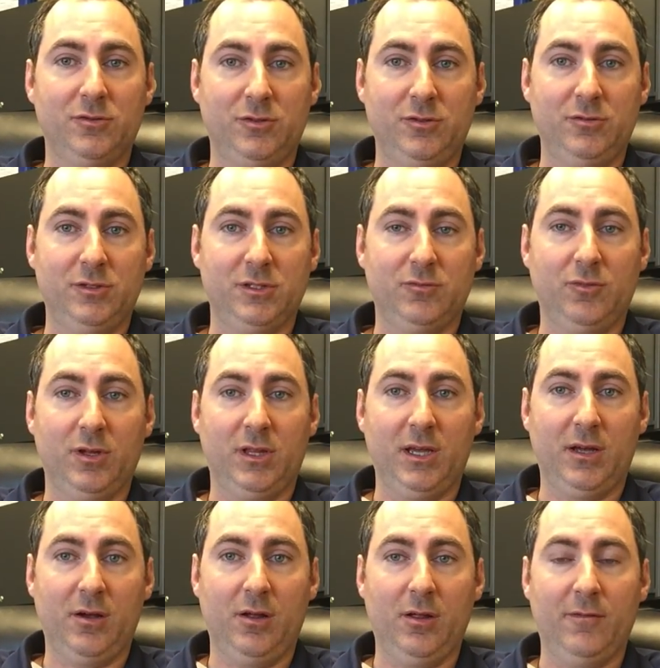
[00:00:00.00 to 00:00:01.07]
do is what they
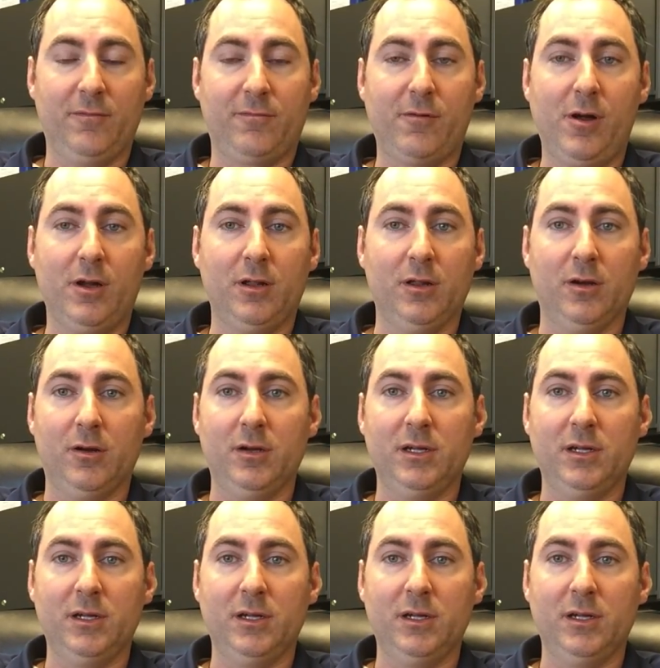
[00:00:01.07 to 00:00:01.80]
call a fraud alert.